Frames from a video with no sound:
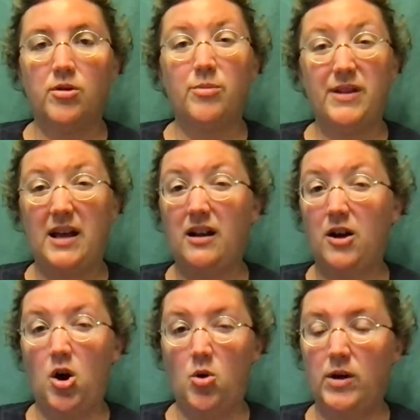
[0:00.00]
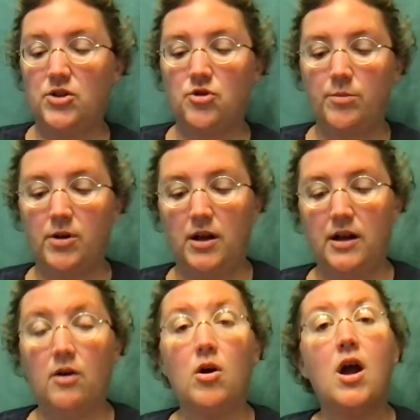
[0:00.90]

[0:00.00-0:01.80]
but that O gets dropped a lot now.